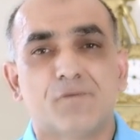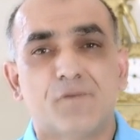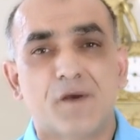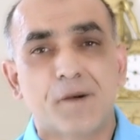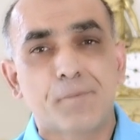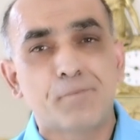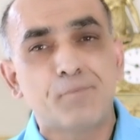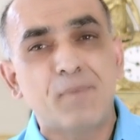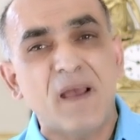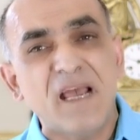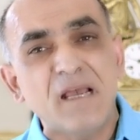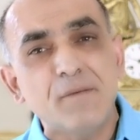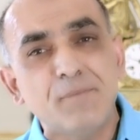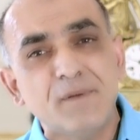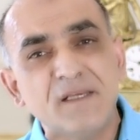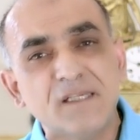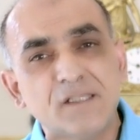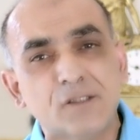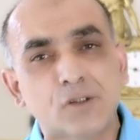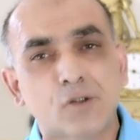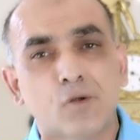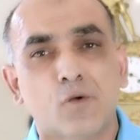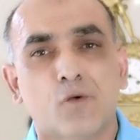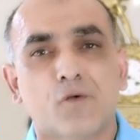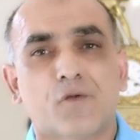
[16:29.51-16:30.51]
where
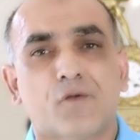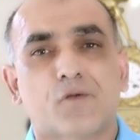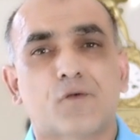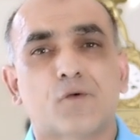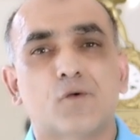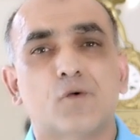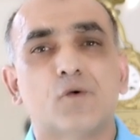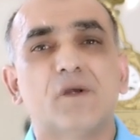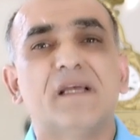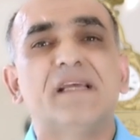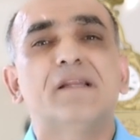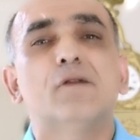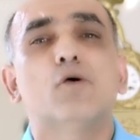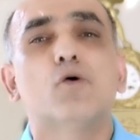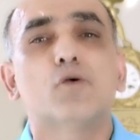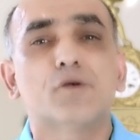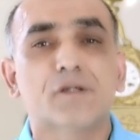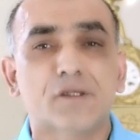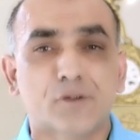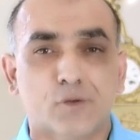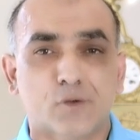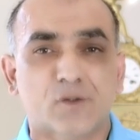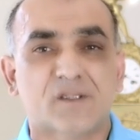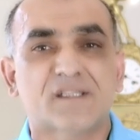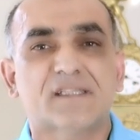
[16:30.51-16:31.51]
babies go through in order
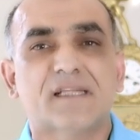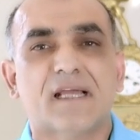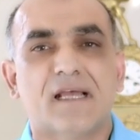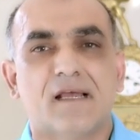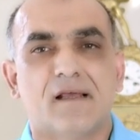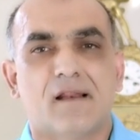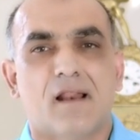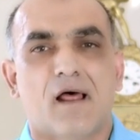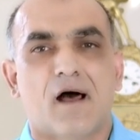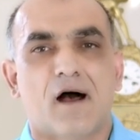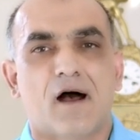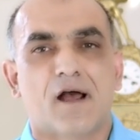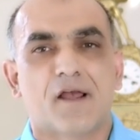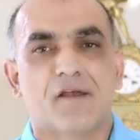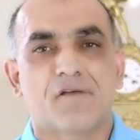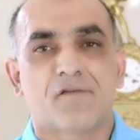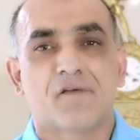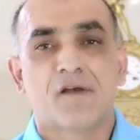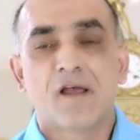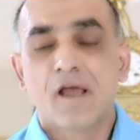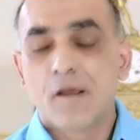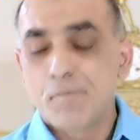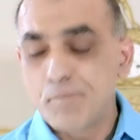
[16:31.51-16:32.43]
to stay alive.